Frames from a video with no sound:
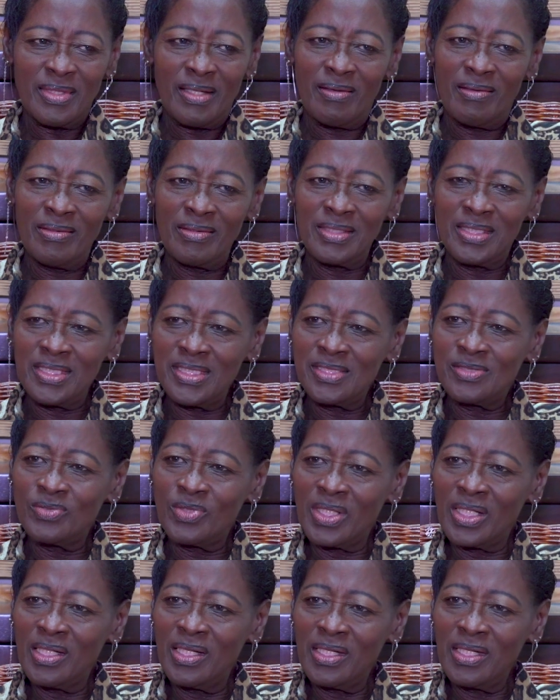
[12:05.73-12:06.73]
All these
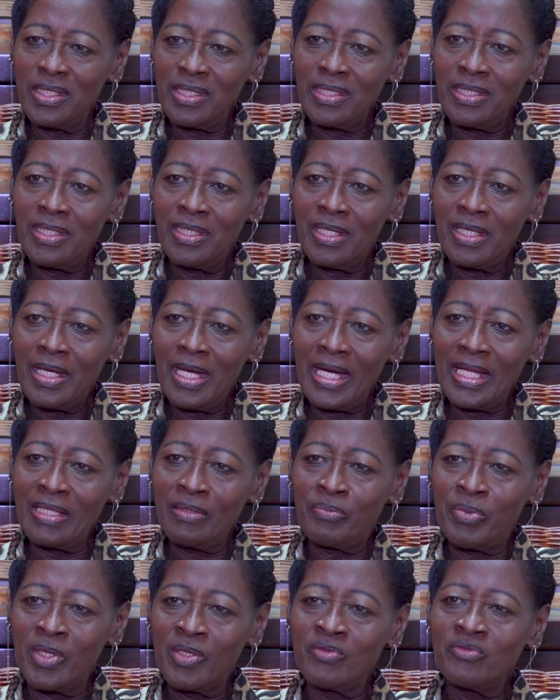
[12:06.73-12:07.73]
were
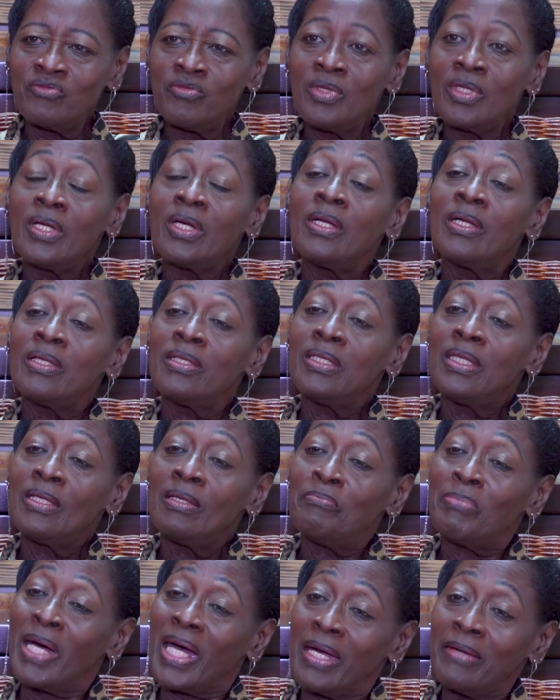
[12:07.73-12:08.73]
helping
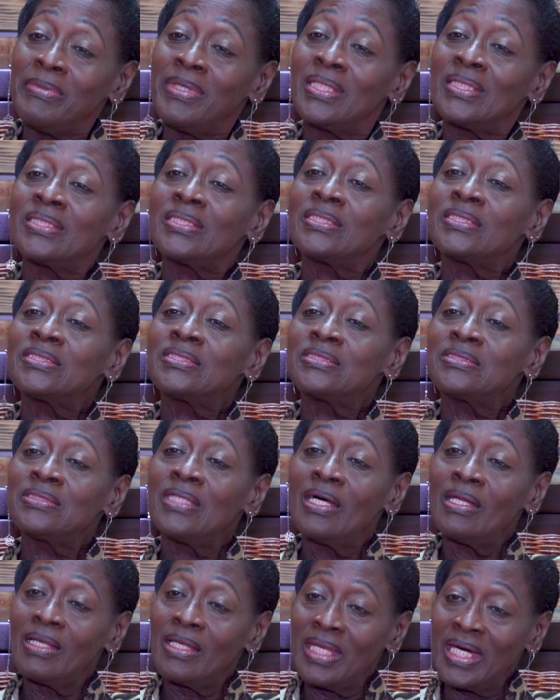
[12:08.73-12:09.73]
the Barbados
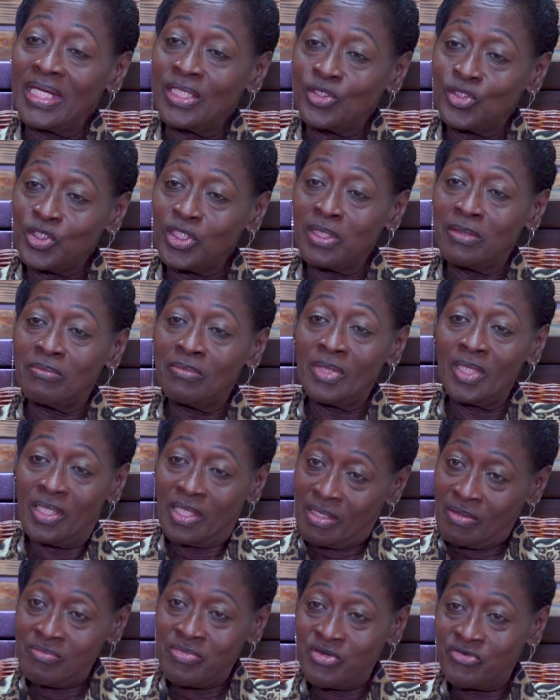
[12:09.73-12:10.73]
land ship
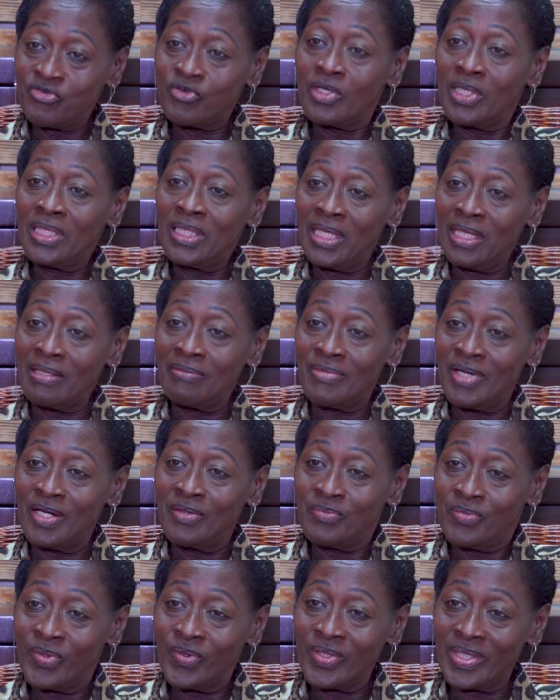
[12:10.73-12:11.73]
long before he came
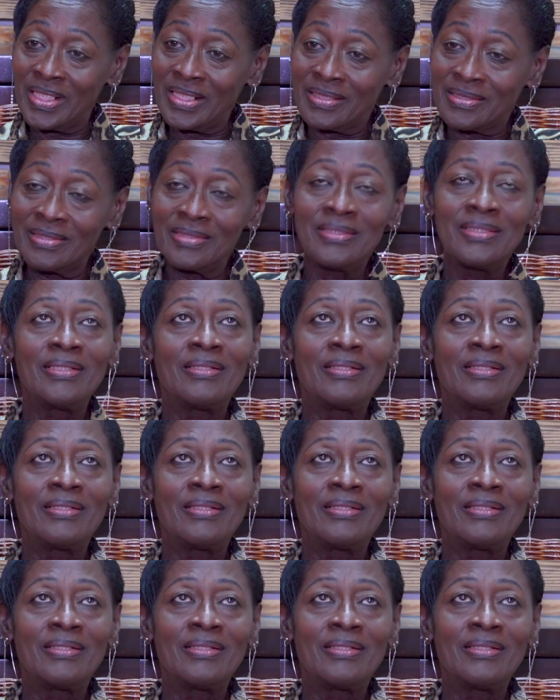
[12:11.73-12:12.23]
on board.